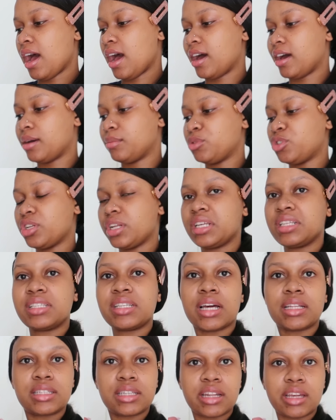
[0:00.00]
Um,
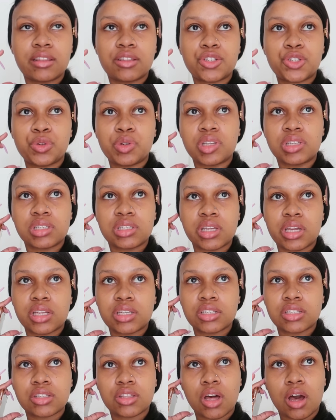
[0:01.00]
today's Saturday, the
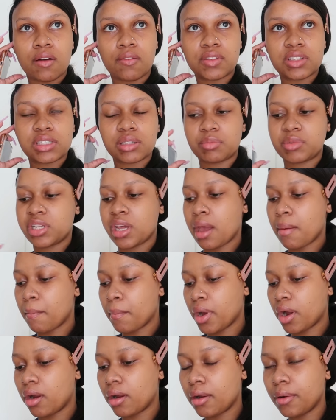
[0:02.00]
26th of
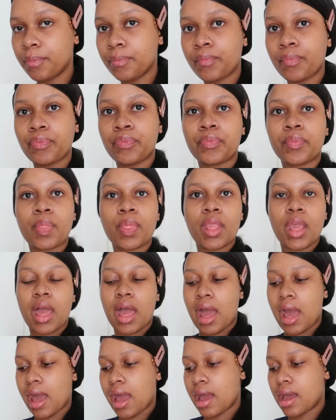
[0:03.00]
September
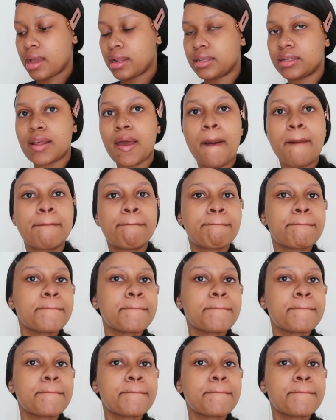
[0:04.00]
and